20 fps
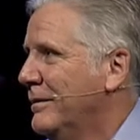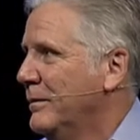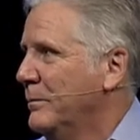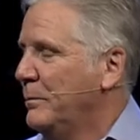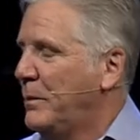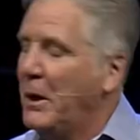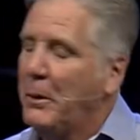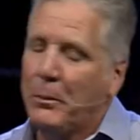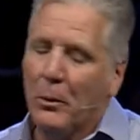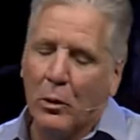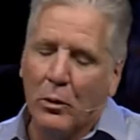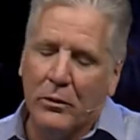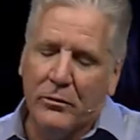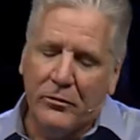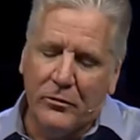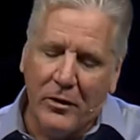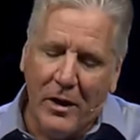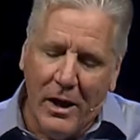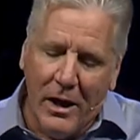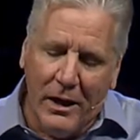People are
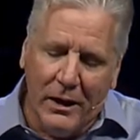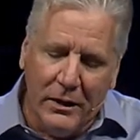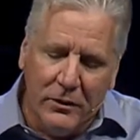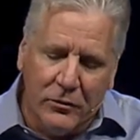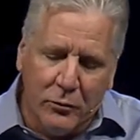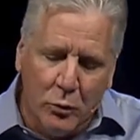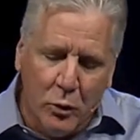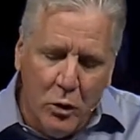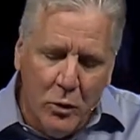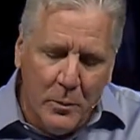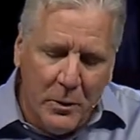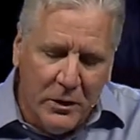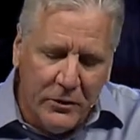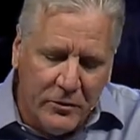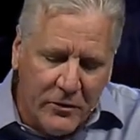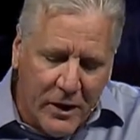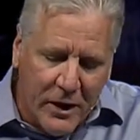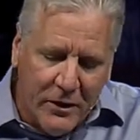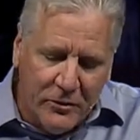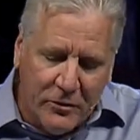saying. It's rumor and it's
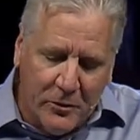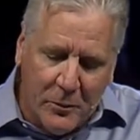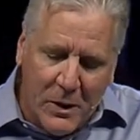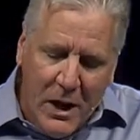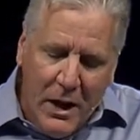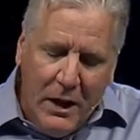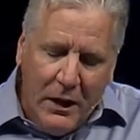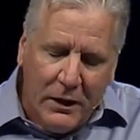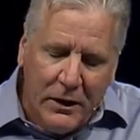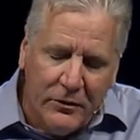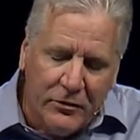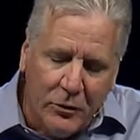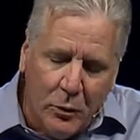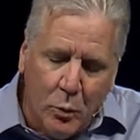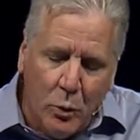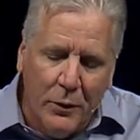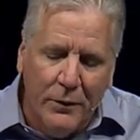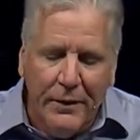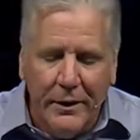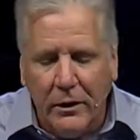gossip. Listen,
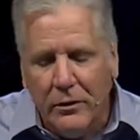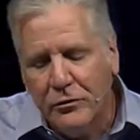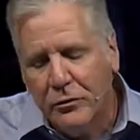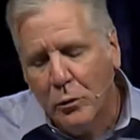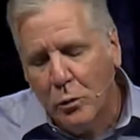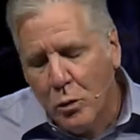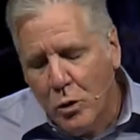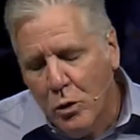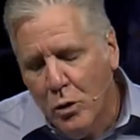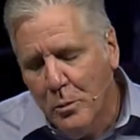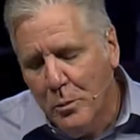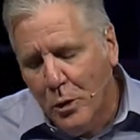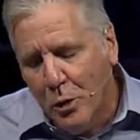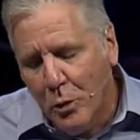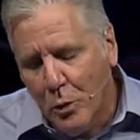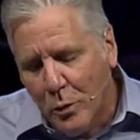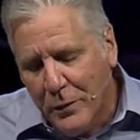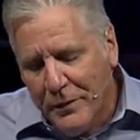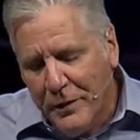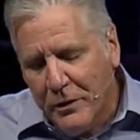when there's a rumor,
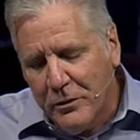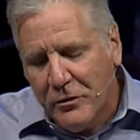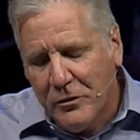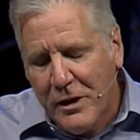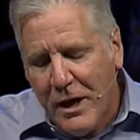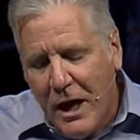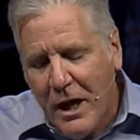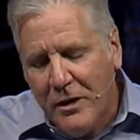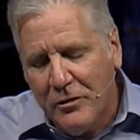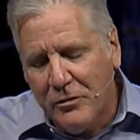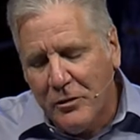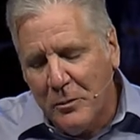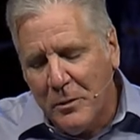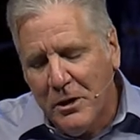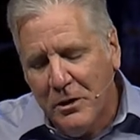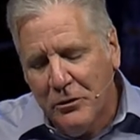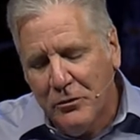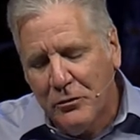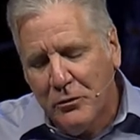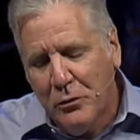when there's gossip,
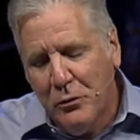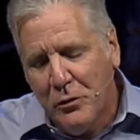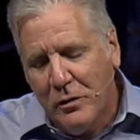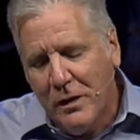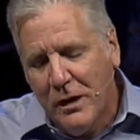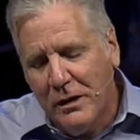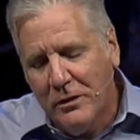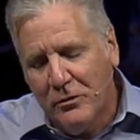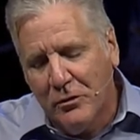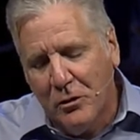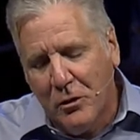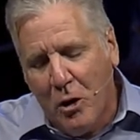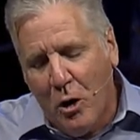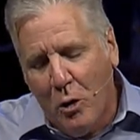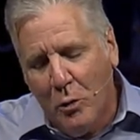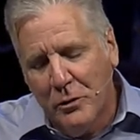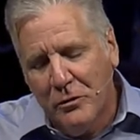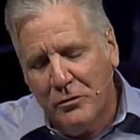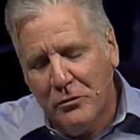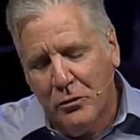here's two things that are
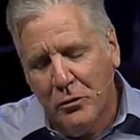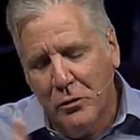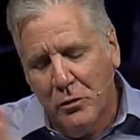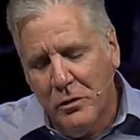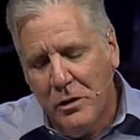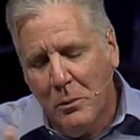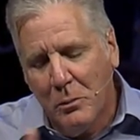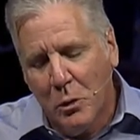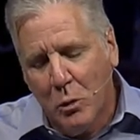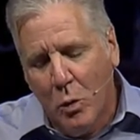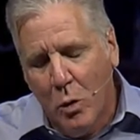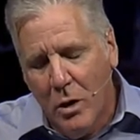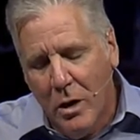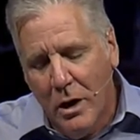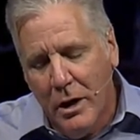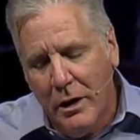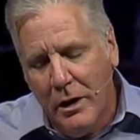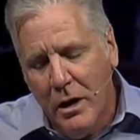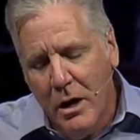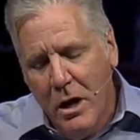always true. Number
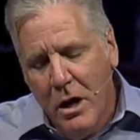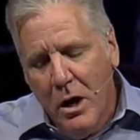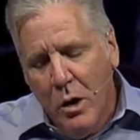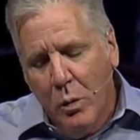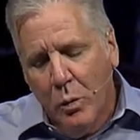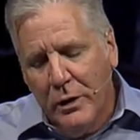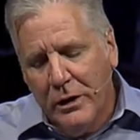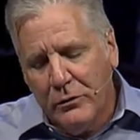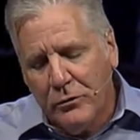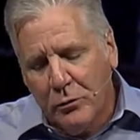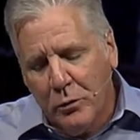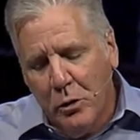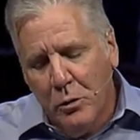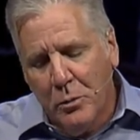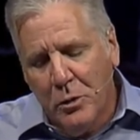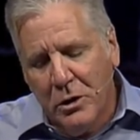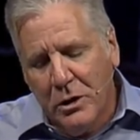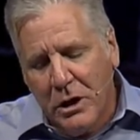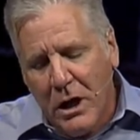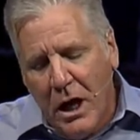one, when it's
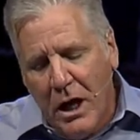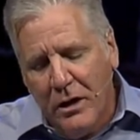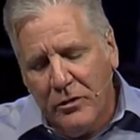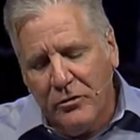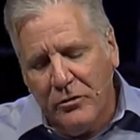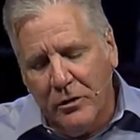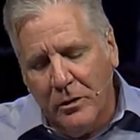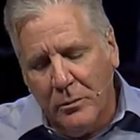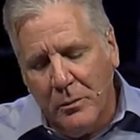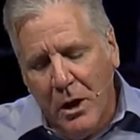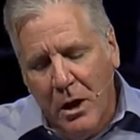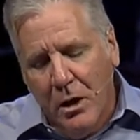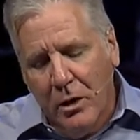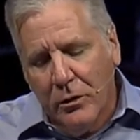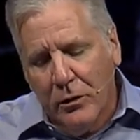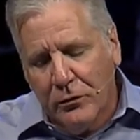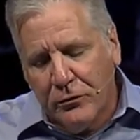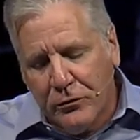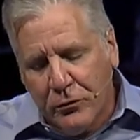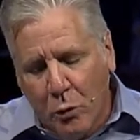rumor and gossip,
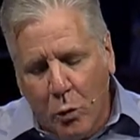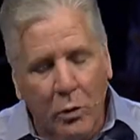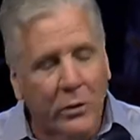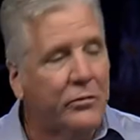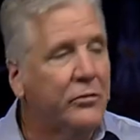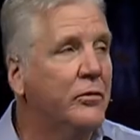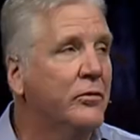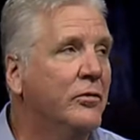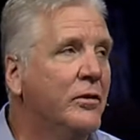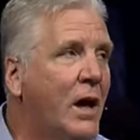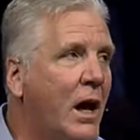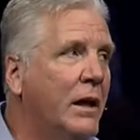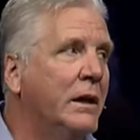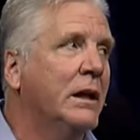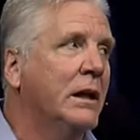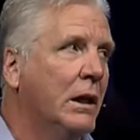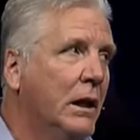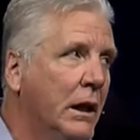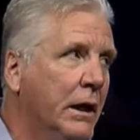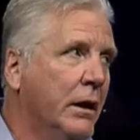the source is not
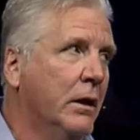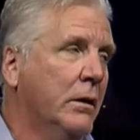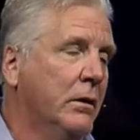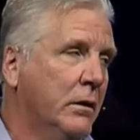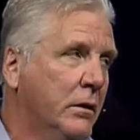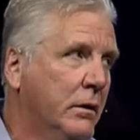declared.